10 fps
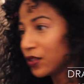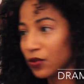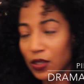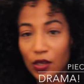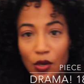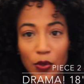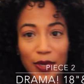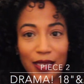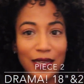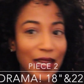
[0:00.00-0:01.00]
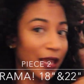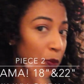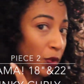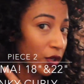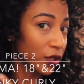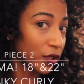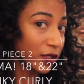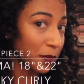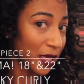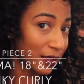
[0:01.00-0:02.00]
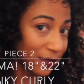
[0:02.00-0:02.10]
You can go in and add more curls and make